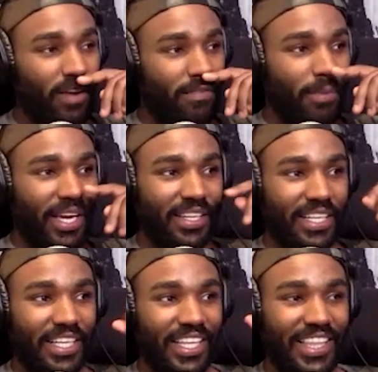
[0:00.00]
have made
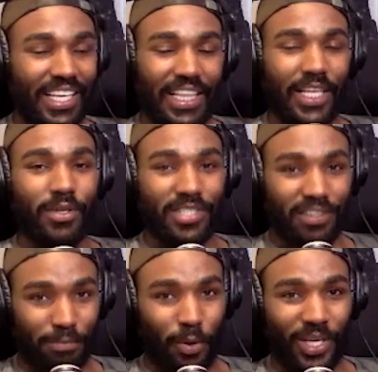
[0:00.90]
the clearest
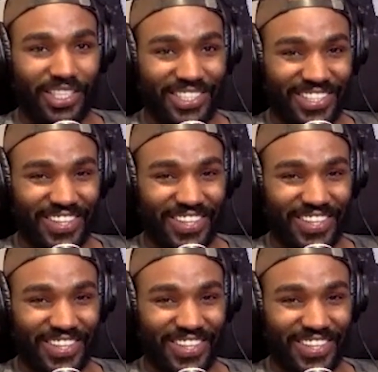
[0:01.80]
of points.